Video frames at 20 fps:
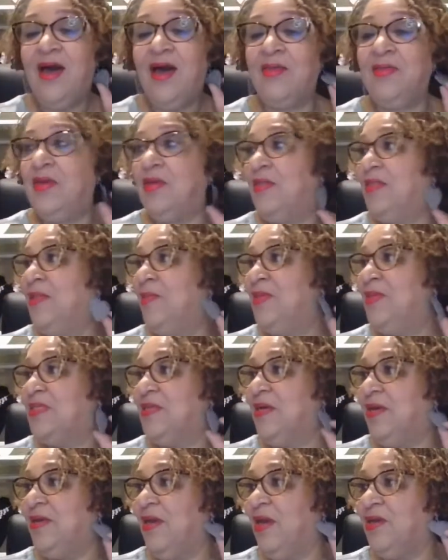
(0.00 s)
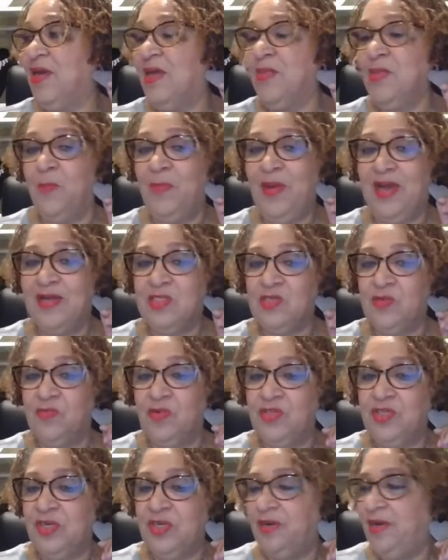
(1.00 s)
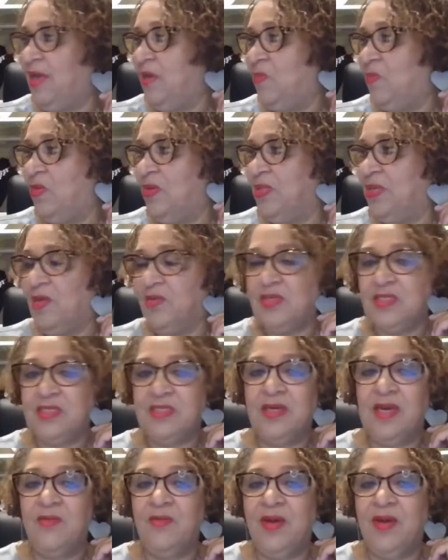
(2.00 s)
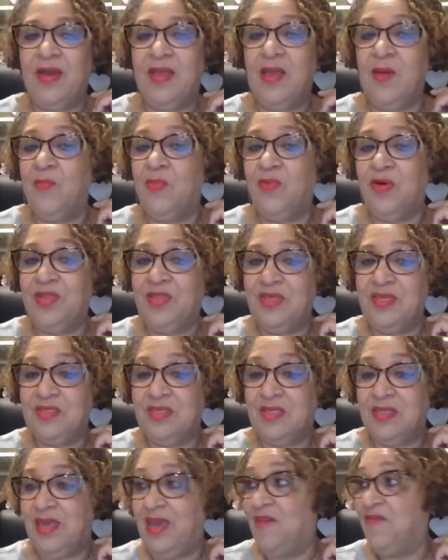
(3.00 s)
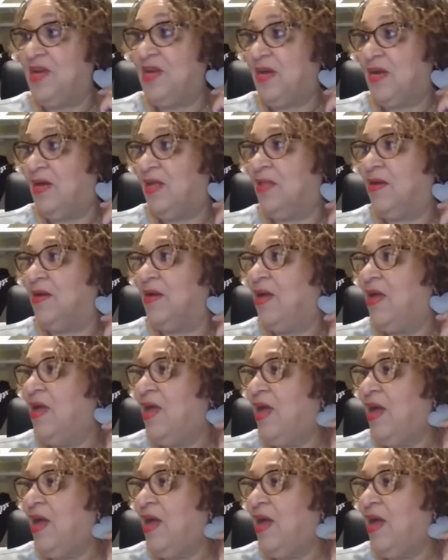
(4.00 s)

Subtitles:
honey, let me tell y'all. Y'all know Pastor Rochelle came on the other day, right, and bought this in every color.